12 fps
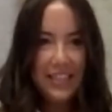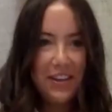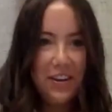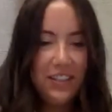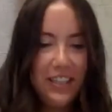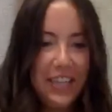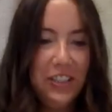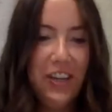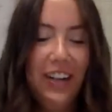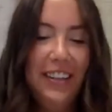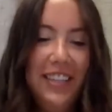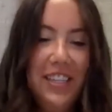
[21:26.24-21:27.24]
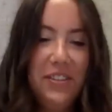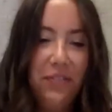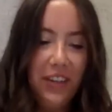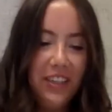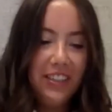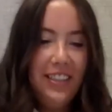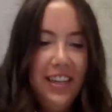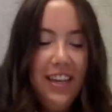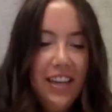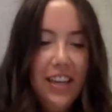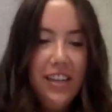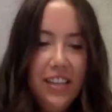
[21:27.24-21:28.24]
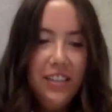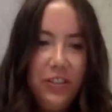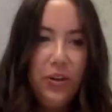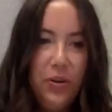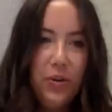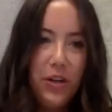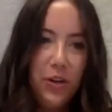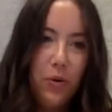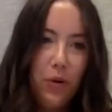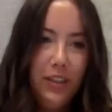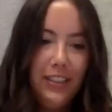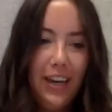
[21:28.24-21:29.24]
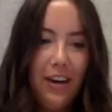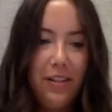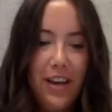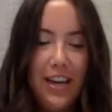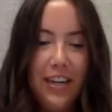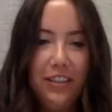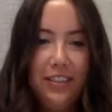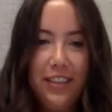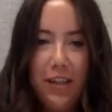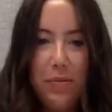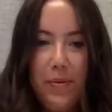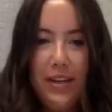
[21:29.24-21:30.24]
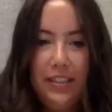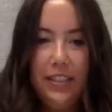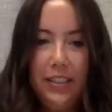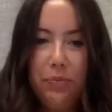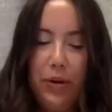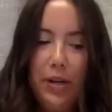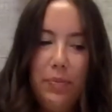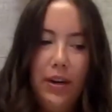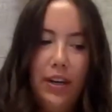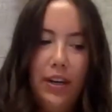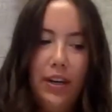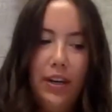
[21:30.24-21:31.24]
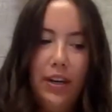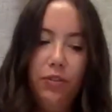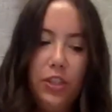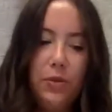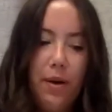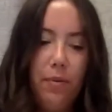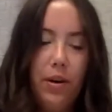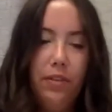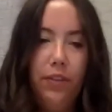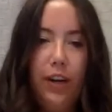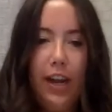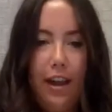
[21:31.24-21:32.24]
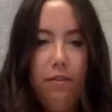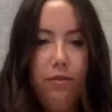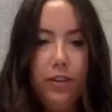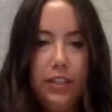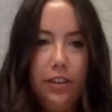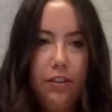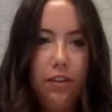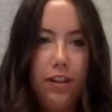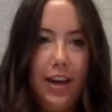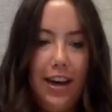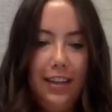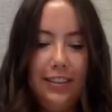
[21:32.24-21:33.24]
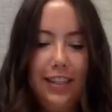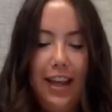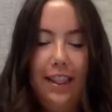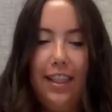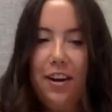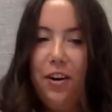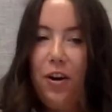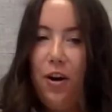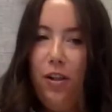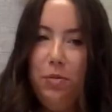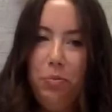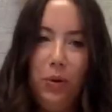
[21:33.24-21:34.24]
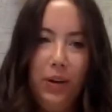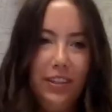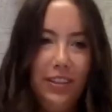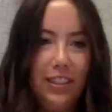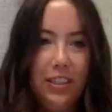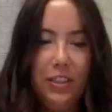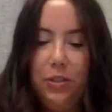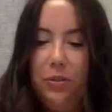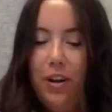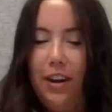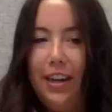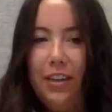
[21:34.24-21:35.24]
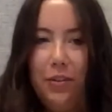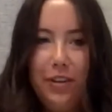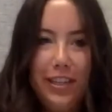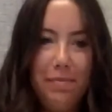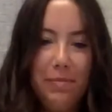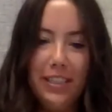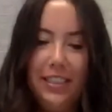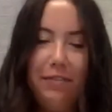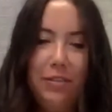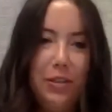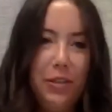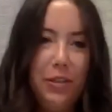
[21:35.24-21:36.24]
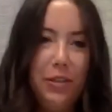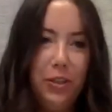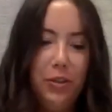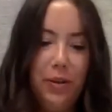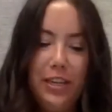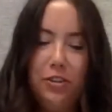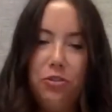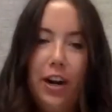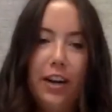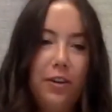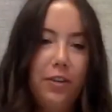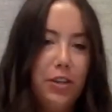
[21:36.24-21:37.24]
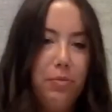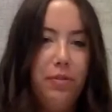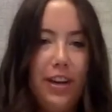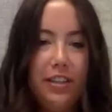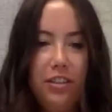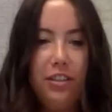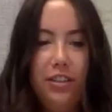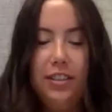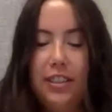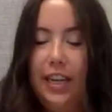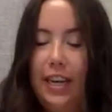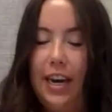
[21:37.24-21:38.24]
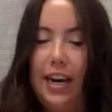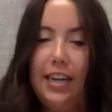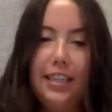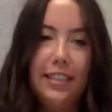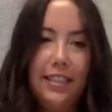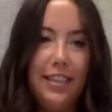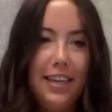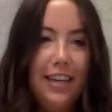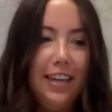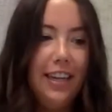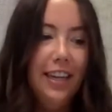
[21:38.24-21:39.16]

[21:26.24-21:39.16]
I'll take a shot at this first. So your course outline or syllabus is pretty much, you get one for every single class and they are all important. Do not ignore them, because if you do and you try to go to your professor and say, I didn't see it,